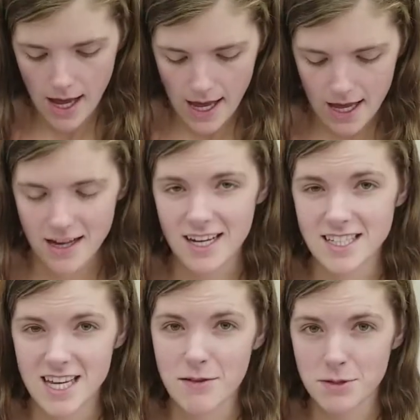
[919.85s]
and it
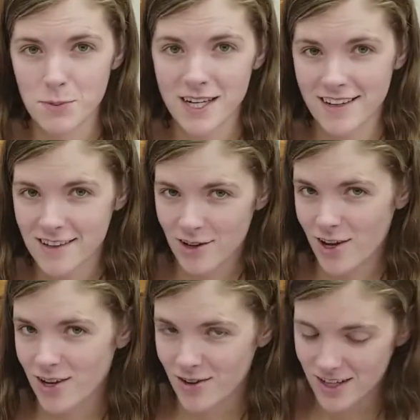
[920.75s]
saves money in the
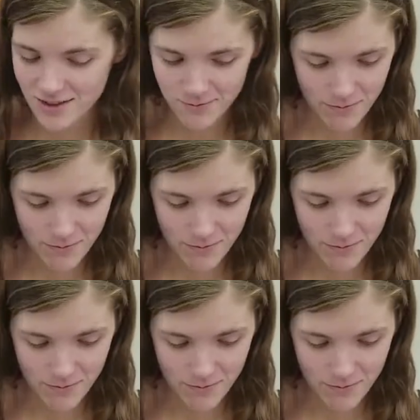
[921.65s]
long run.